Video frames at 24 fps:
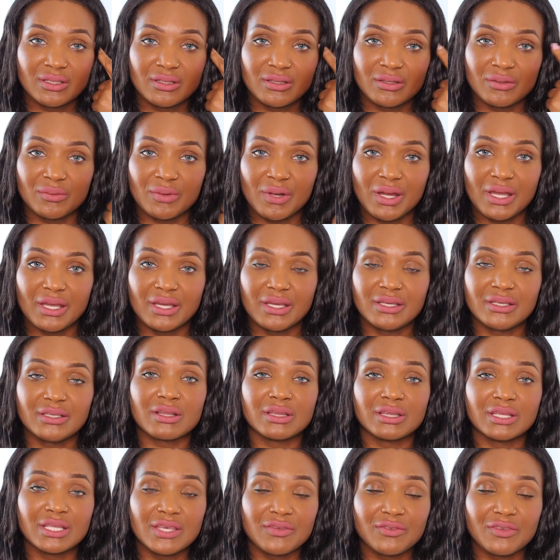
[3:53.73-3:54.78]
right?
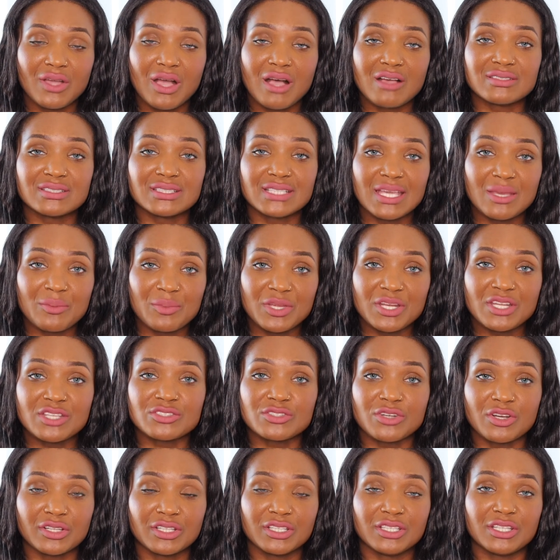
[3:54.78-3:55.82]
Leave your house 10 minutes
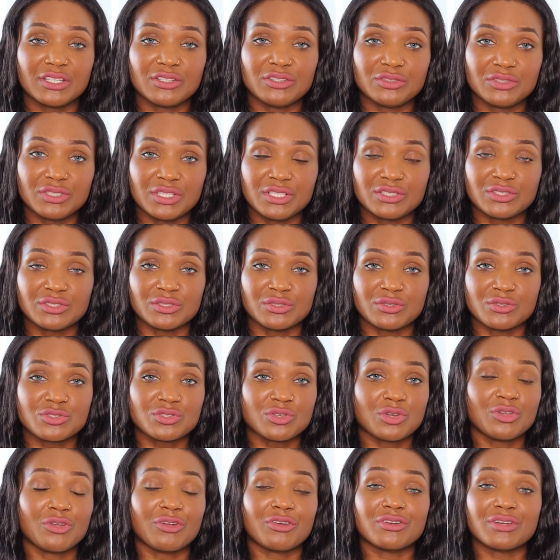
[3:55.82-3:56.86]
earlier than you need to
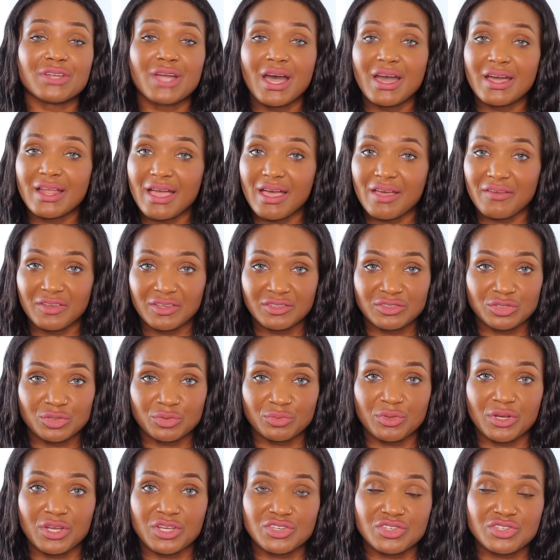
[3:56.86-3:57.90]
so you're not having to
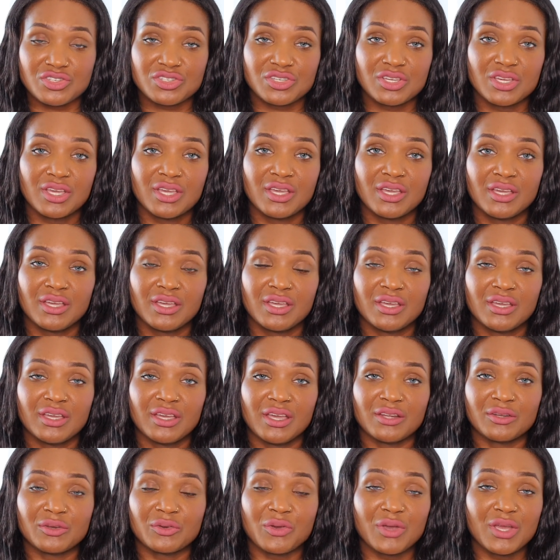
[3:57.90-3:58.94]
rush
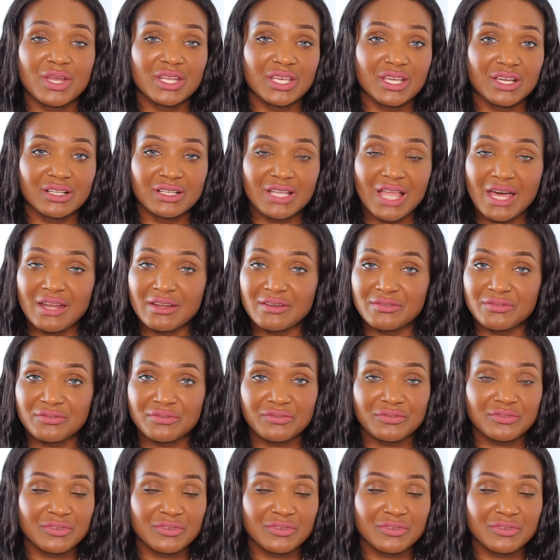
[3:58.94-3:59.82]
and creating a lot of